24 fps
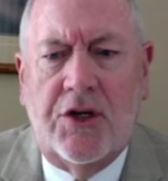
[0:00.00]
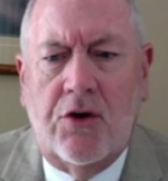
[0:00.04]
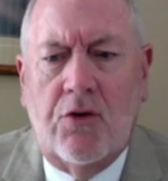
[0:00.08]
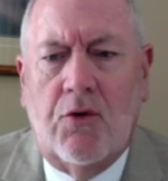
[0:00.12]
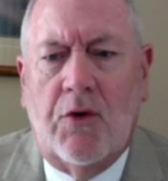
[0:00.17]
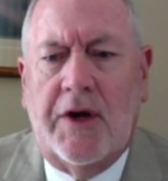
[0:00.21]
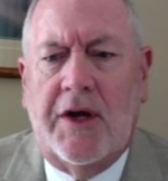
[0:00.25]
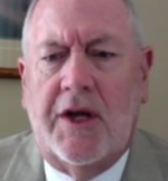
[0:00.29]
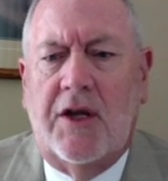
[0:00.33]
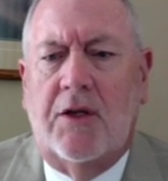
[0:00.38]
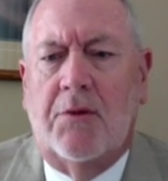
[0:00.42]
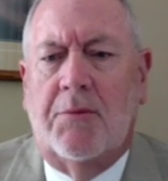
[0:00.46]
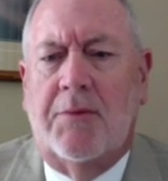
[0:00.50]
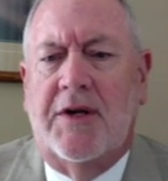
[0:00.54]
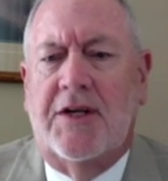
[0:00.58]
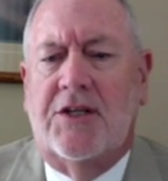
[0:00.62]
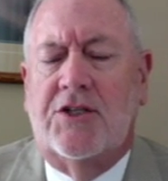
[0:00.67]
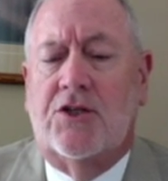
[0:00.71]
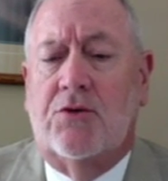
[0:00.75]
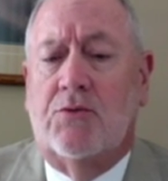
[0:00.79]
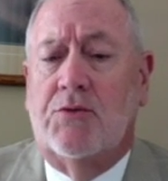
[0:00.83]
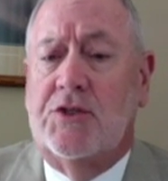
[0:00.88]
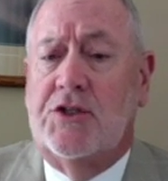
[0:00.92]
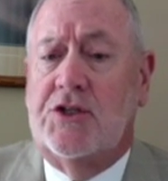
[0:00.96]
curriculum, and
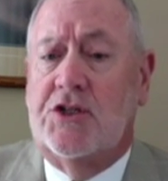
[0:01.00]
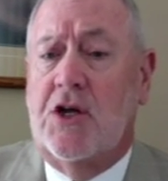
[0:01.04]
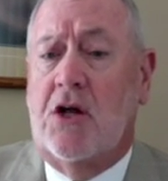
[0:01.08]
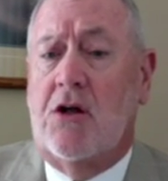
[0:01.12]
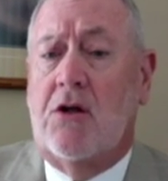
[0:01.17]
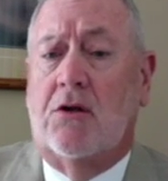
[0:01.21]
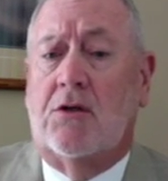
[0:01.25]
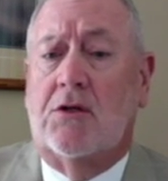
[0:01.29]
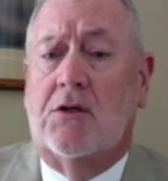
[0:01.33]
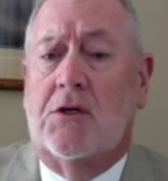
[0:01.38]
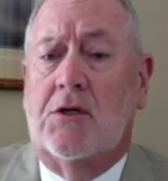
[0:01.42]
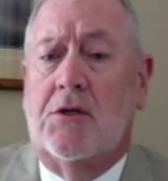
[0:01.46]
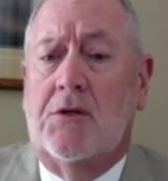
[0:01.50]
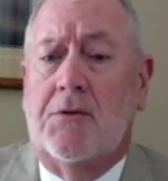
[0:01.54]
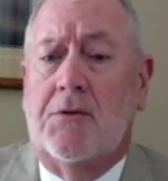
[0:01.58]
as a result,